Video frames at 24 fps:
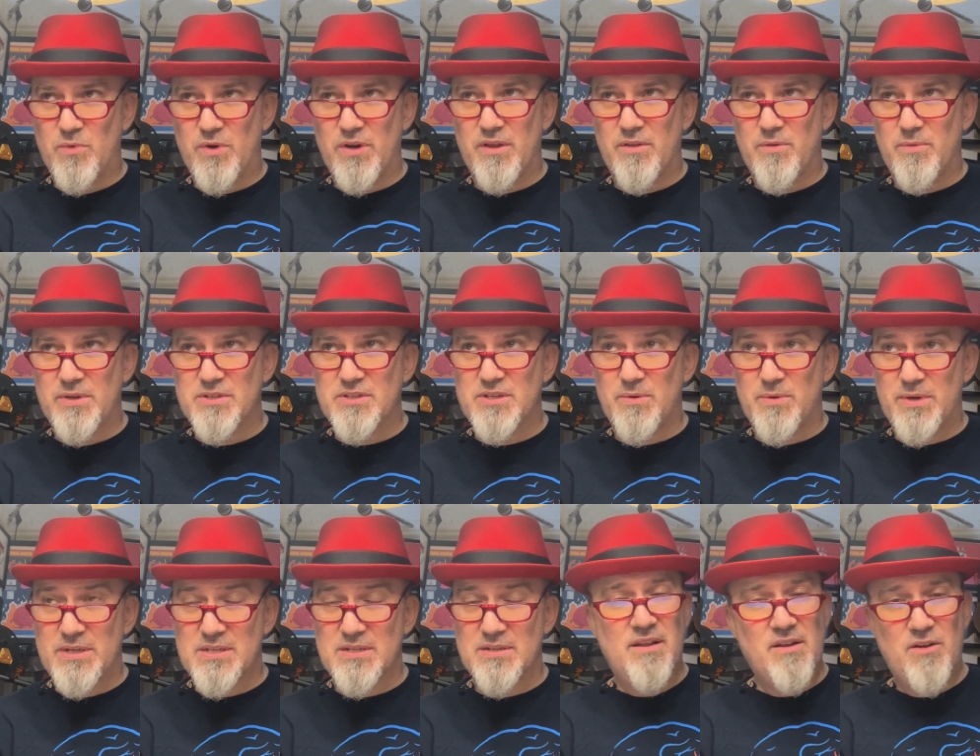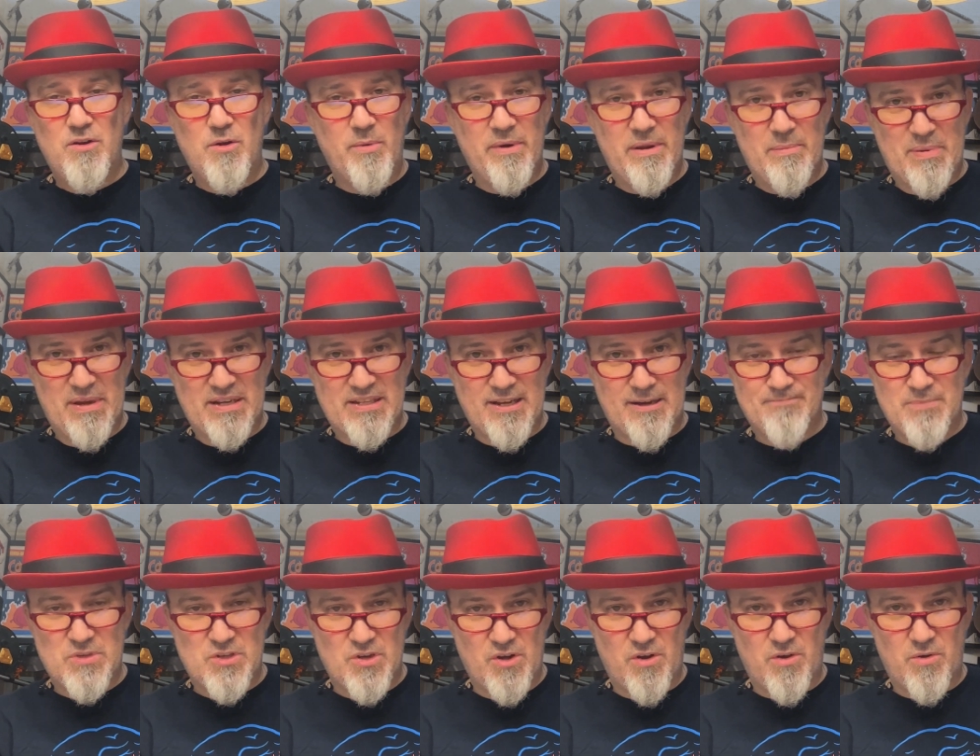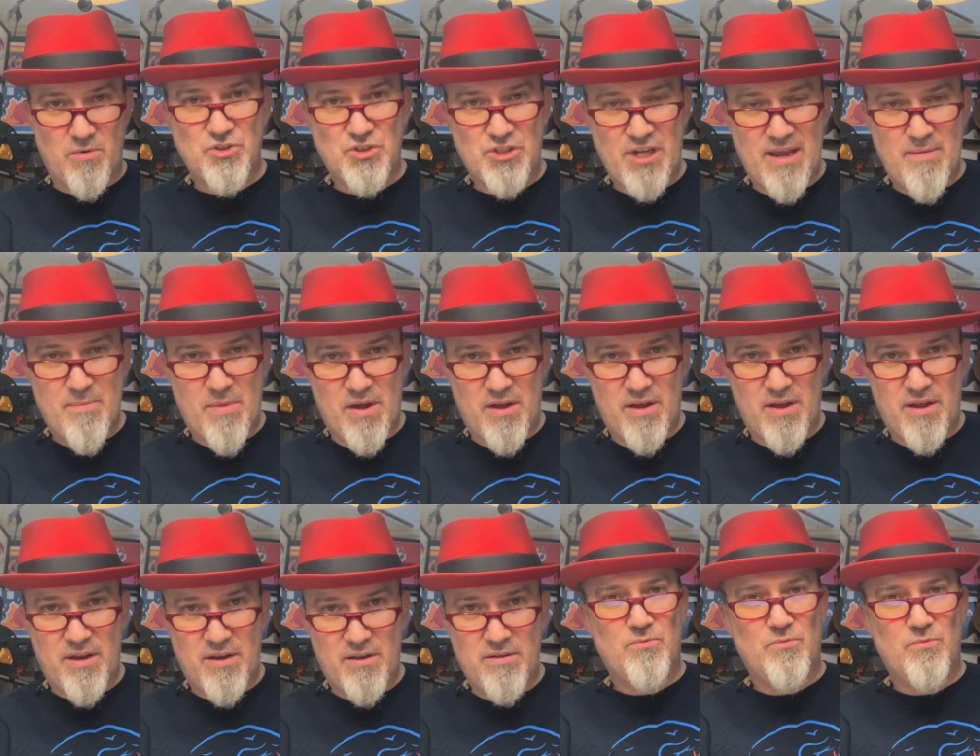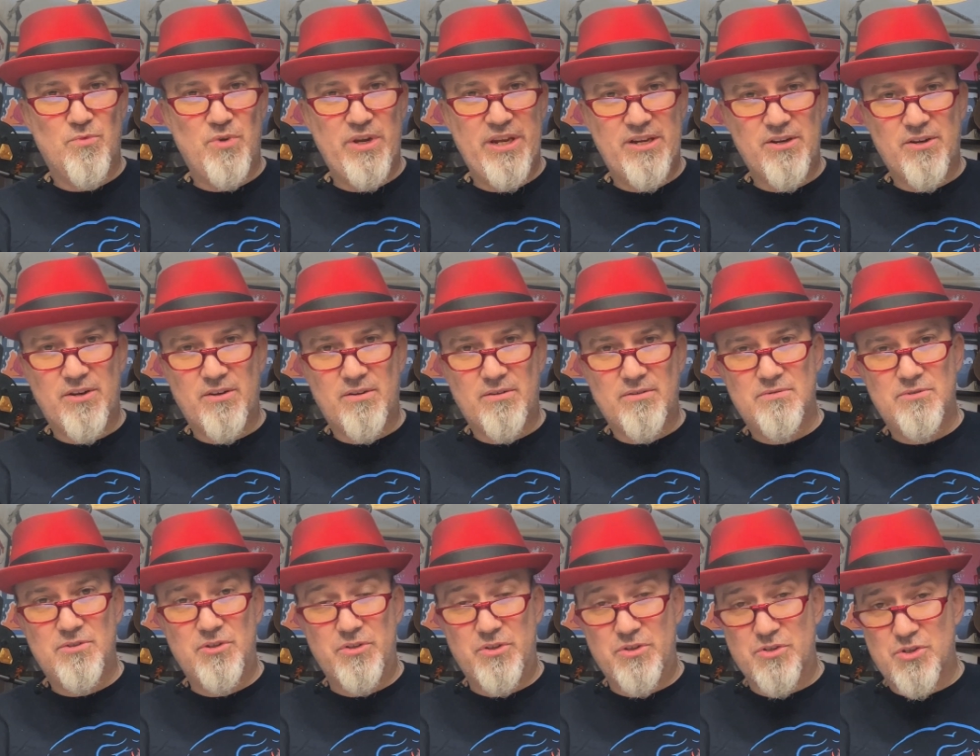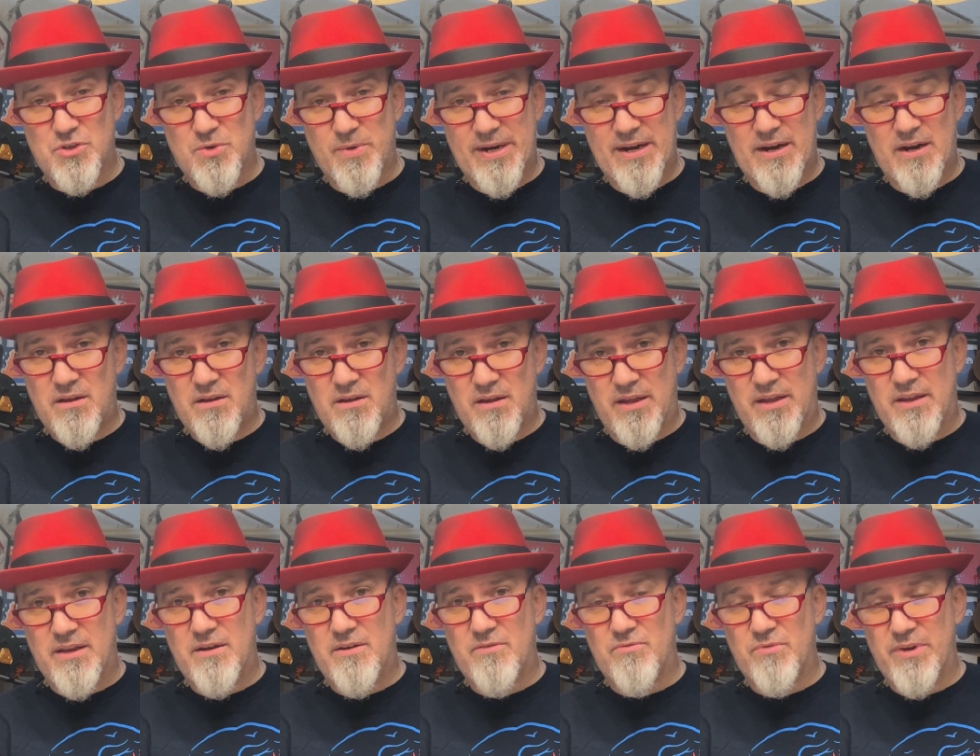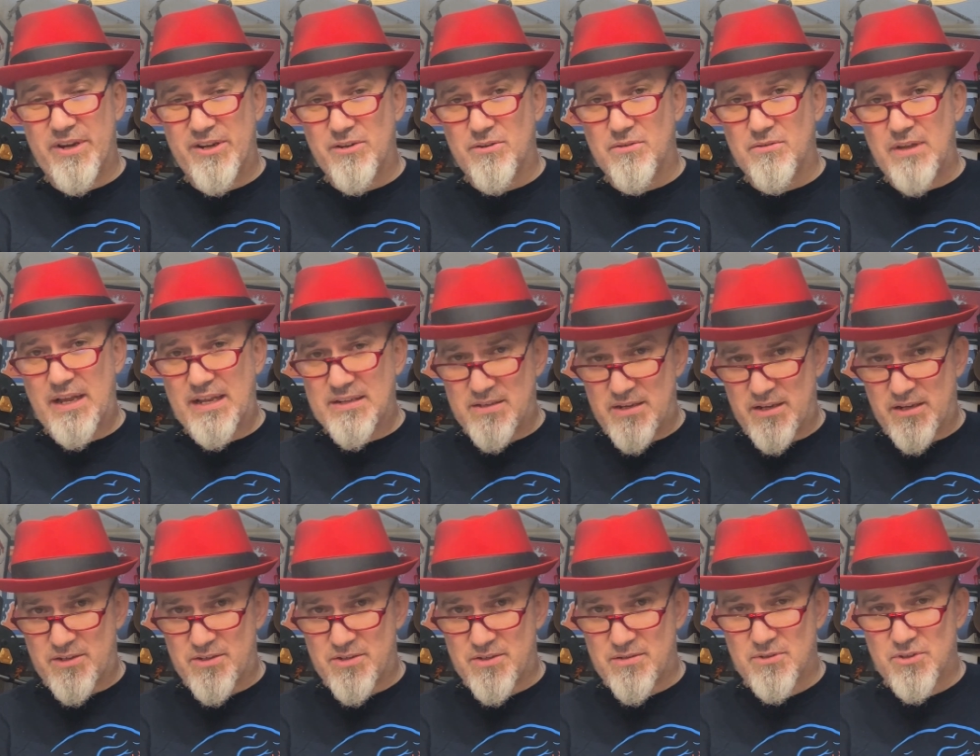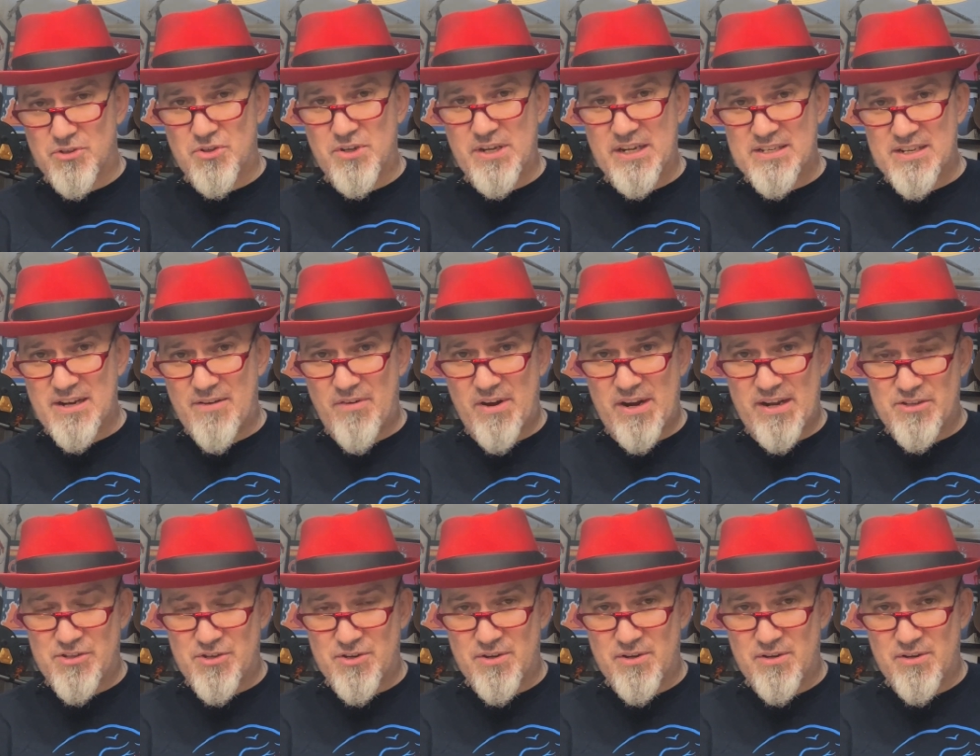One of the ones I wasn't, nobody picked up. So shame on Regal Union Square in Regal, Essex. You guys never answered.